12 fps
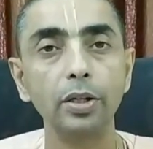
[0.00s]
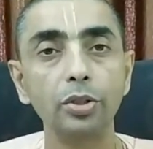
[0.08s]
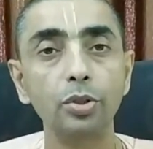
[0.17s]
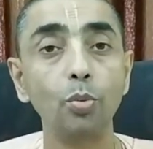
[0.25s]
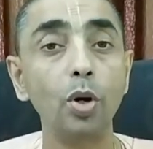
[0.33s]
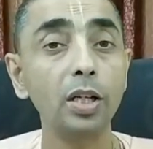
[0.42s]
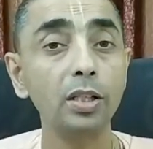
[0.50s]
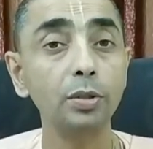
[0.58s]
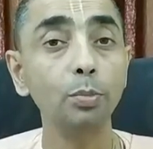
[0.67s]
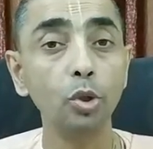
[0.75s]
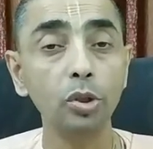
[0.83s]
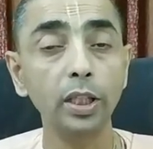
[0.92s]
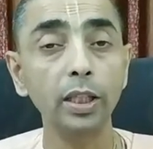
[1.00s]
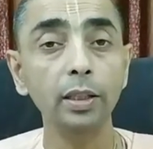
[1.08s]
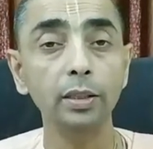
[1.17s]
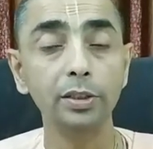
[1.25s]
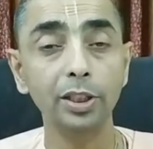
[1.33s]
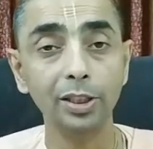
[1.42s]
So what is
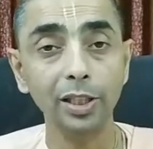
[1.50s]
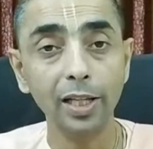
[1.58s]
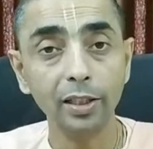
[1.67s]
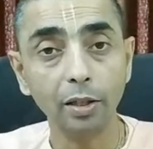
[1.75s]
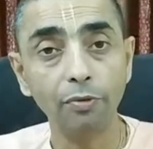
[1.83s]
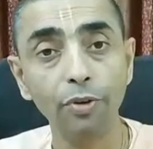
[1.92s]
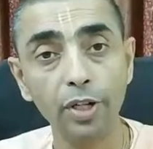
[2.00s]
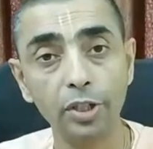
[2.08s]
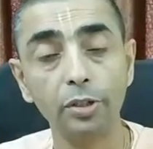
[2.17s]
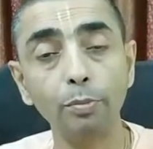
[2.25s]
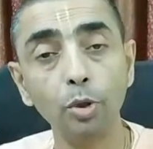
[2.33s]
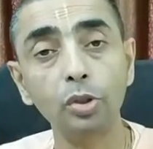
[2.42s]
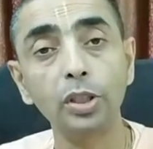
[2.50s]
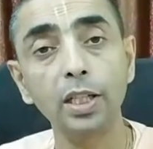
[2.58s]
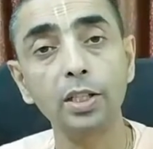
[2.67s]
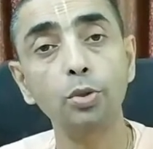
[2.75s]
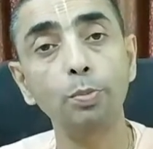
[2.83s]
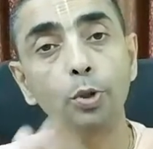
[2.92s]
mukti? Just like that fish, mukti
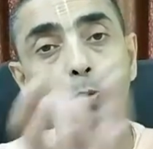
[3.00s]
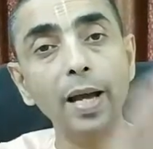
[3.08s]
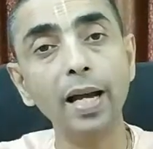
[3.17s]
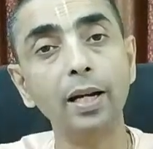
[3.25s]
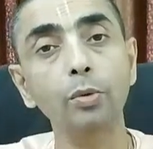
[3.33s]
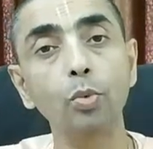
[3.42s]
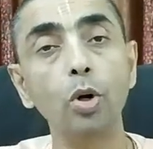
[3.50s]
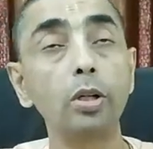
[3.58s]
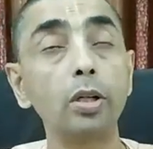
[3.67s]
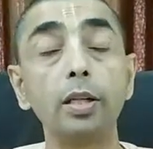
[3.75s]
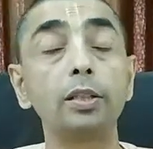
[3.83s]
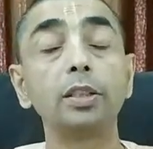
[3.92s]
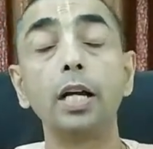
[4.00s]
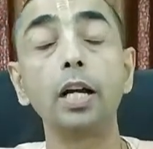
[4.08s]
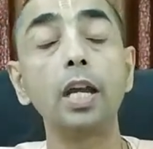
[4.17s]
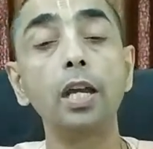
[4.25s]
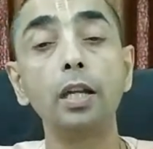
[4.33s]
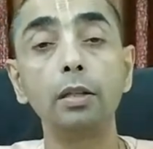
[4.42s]
is you put back in water, it's
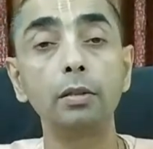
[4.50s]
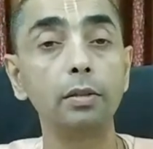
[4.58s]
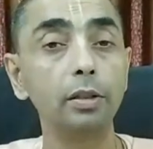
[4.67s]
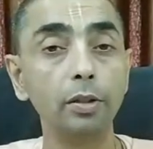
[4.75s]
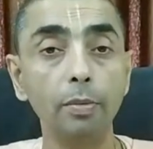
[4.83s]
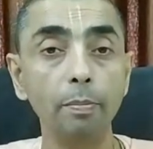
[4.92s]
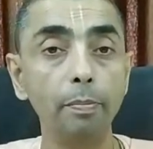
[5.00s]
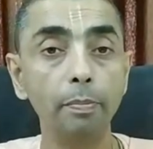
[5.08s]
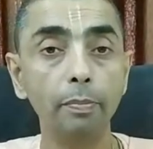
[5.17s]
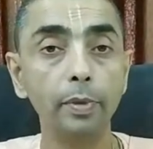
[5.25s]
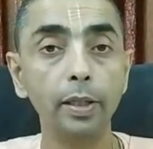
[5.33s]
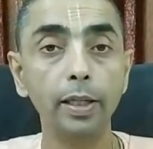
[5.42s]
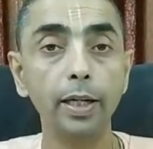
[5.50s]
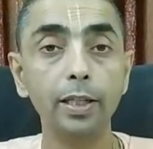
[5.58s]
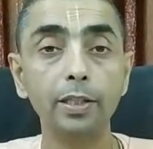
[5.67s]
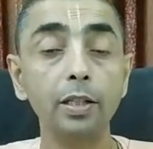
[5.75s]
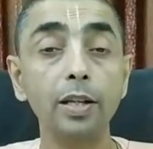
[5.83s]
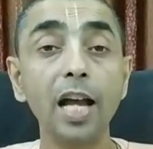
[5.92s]
again, you know,
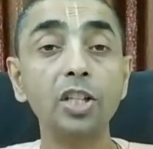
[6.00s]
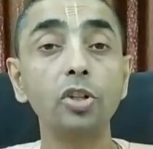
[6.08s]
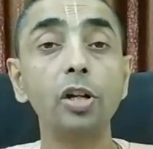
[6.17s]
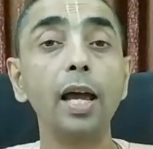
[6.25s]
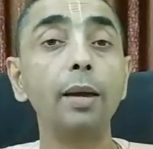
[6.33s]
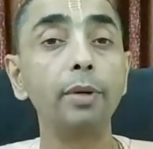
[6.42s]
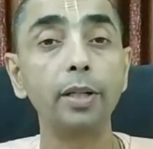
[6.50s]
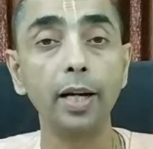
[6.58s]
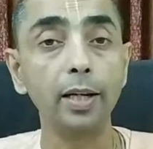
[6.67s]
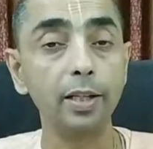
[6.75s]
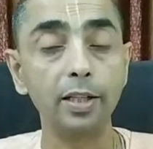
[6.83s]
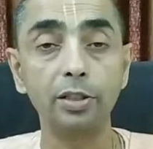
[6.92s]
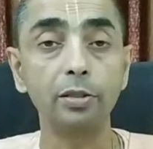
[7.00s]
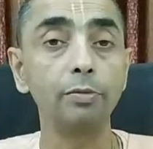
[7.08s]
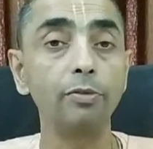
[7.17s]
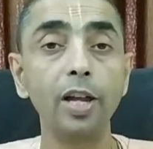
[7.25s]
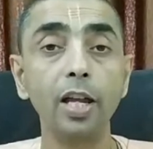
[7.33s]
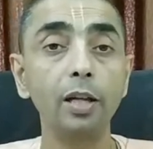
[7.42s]
it's in natural habitat, it's
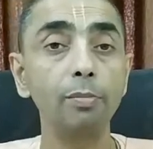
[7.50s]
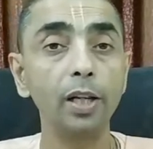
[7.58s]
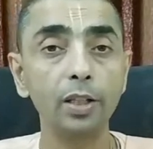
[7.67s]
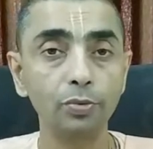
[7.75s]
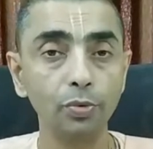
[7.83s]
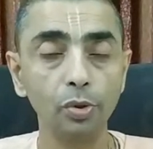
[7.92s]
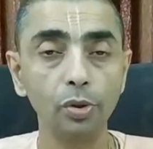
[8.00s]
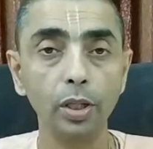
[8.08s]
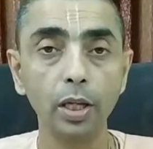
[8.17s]
very blissful.